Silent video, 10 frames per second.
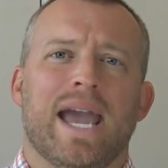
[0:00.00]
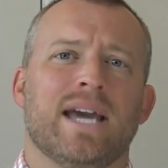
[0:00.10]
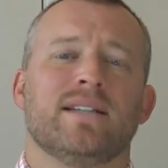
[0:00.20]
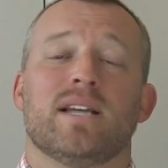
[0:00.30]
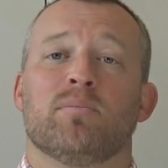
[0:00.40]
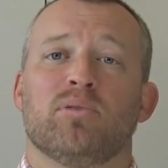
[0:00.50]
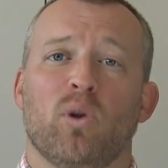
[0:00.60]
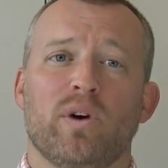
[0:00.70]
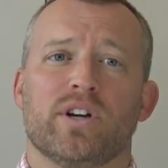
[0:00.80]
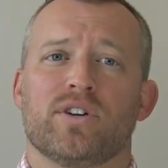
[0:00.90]
And
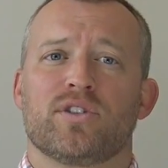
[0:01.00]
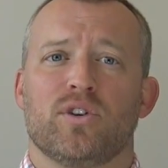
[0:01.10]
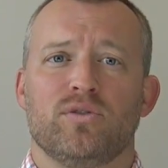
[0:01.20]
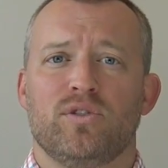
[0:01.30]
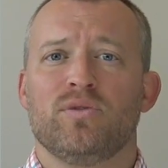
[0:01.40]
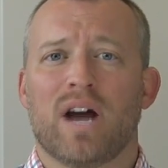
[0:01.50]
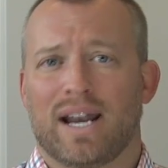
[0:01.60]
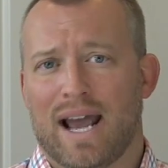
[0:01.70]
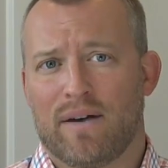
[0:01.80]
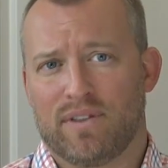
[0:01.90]
employers who do
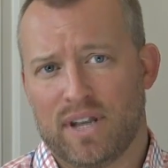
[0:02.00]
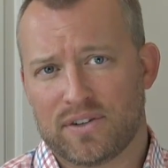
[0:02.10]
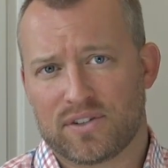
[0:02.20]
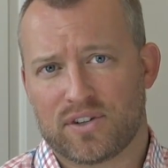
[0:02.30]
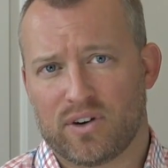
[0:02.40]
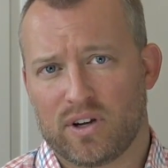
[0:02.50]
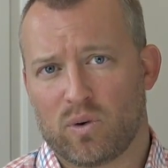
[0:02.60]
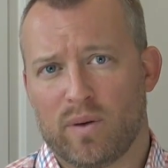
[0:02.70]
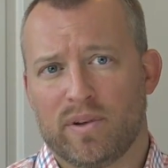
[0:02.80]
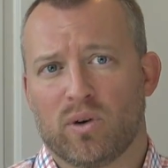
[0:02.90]
not have the necessary
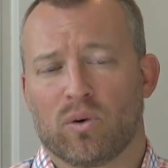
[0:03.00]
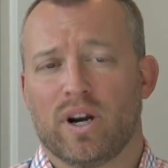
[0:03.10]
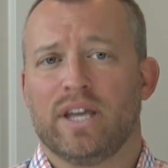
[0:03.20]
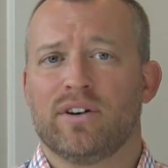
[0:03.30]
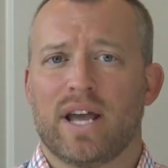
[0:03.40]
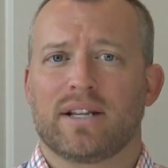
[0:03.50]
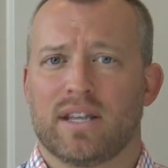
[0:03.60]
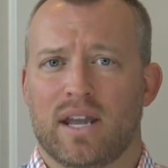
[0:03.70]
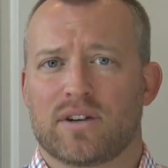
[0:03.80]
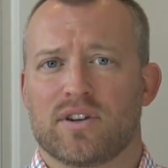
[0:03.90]
equipment or internet
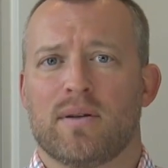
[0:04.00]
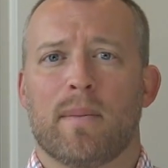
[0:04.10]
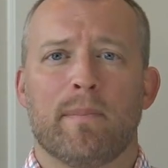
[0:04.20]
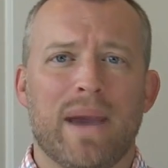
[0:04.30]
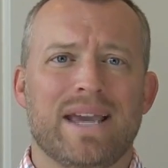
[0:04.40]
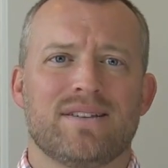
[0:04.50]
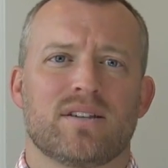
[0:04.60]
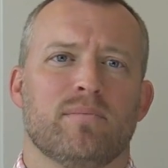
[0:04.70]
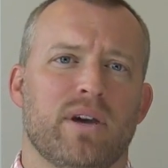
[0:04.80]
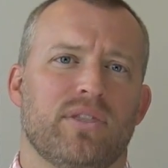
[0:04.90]
connection may
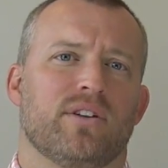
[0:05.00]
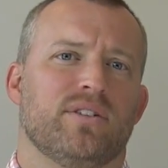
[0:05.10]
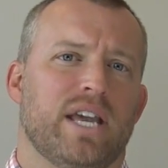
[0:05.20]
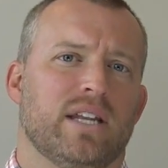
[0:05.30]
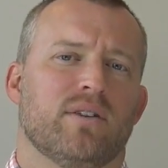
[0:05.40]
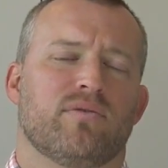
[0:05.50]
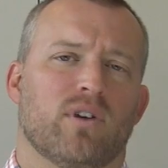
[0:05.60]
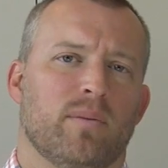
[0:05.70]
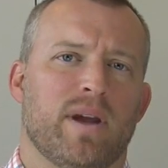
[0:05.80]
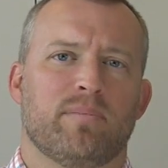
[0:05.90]
submit their data
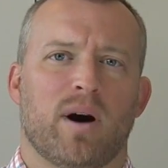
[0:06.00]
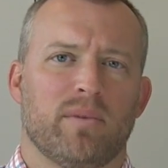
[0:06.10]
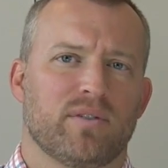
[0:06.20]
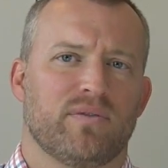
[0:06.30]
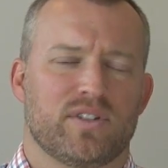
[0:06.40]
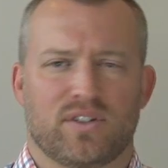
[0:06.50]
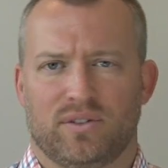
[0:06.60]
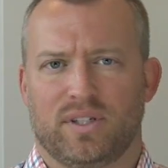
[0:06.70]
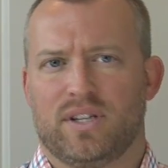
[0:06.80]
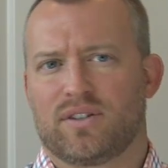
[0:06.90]
from a public
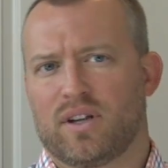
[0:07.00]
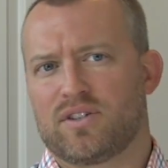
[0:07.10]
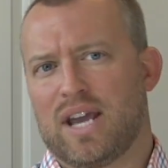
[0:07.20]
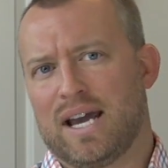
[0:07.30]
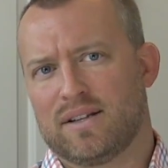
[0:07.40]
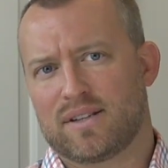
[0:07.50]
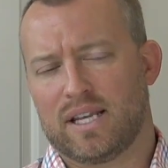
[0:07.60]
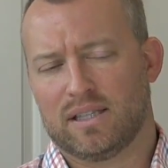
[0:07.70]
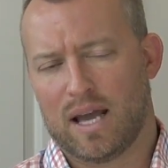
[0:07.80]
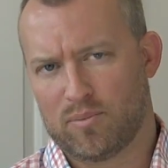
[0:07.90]
facility such
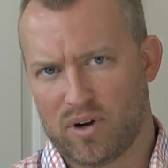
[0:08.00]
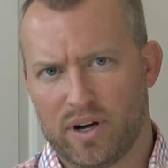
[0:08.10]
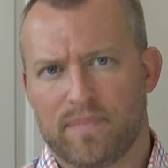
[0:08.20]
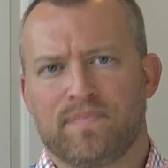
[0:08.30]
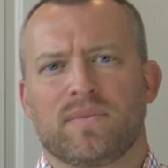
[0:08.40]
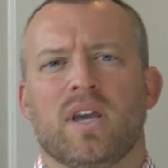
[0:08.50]
as a library.